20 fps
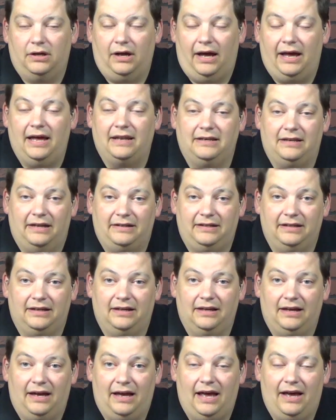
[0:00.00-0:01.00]
I have
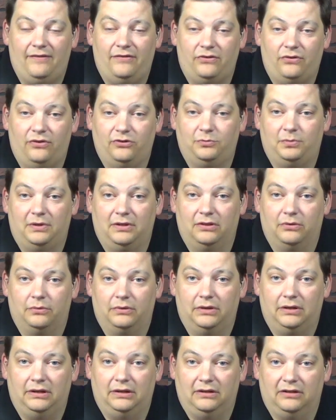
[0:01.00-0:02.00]
a USB
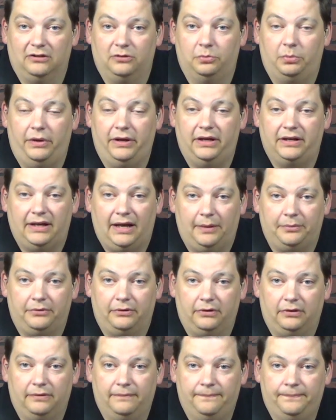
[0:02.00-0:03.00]
3 display
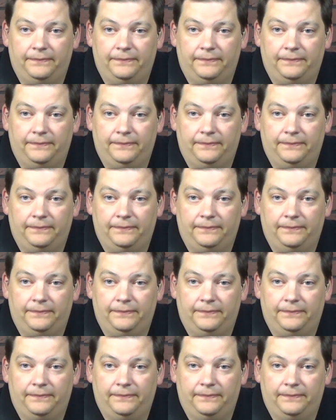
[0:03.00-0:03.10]
adapter,